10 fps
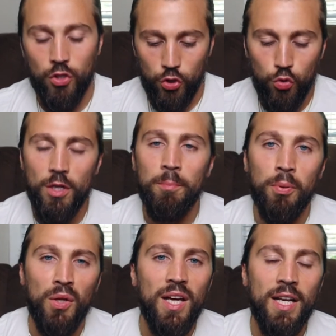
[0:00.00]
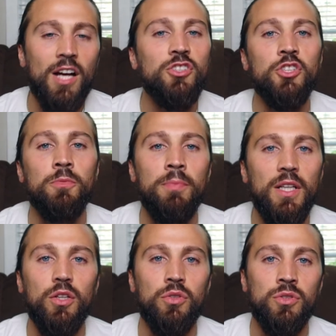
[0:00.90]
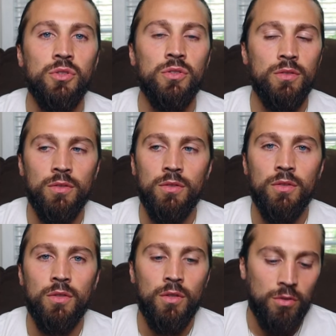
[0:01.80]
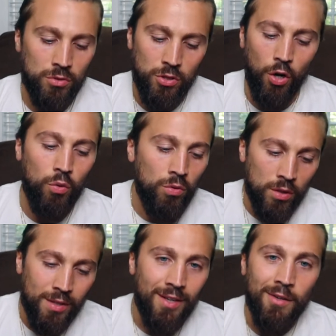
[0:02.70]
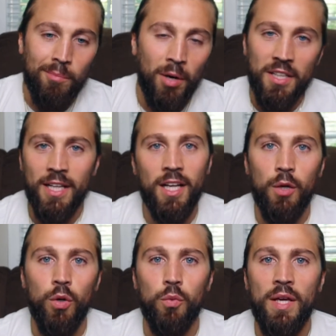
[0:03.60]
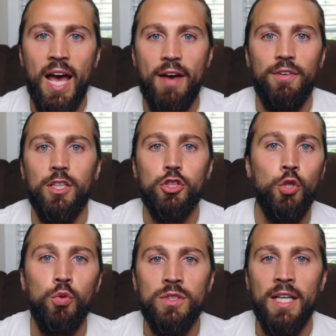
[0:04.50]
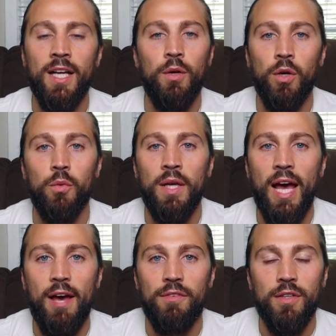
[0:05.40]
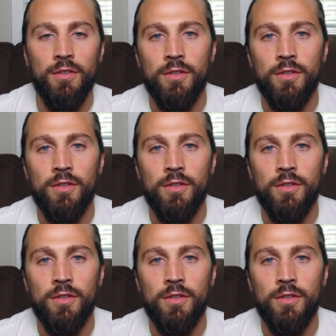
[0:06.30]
you can plan out your meals. So Monday night, what are we having? Tuesday night, what are we having?